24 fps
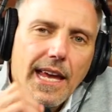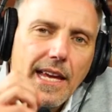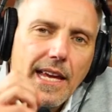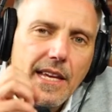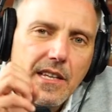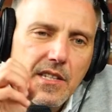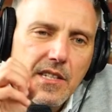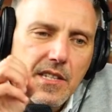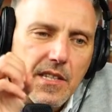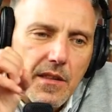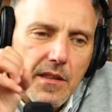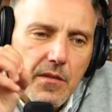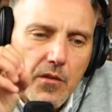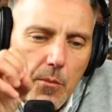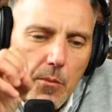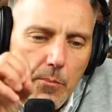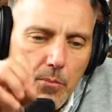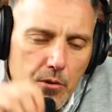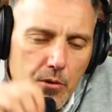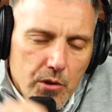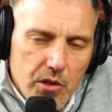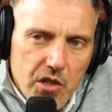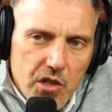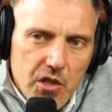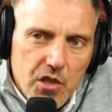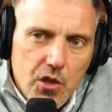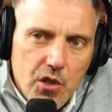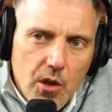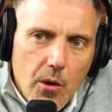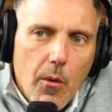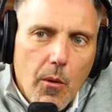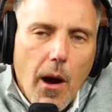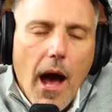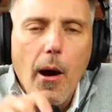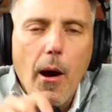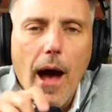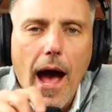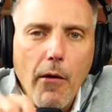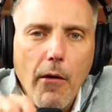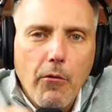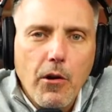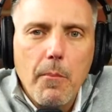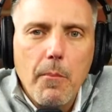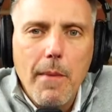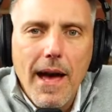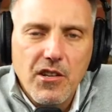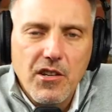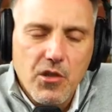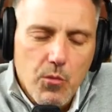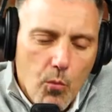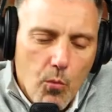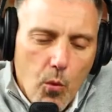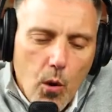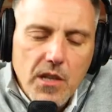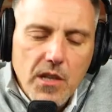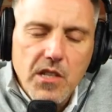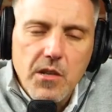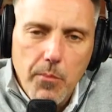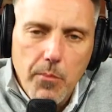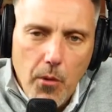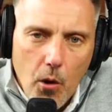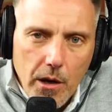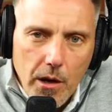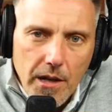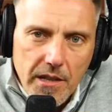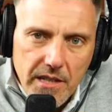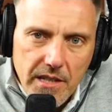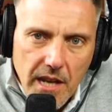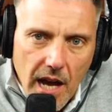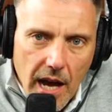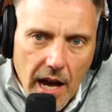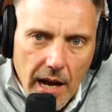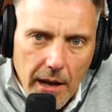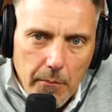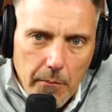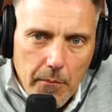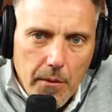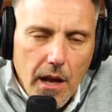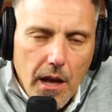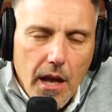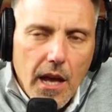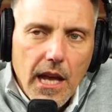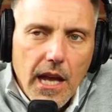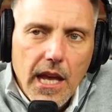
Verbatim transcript: is the pursuit uh, i would imagine once upon a time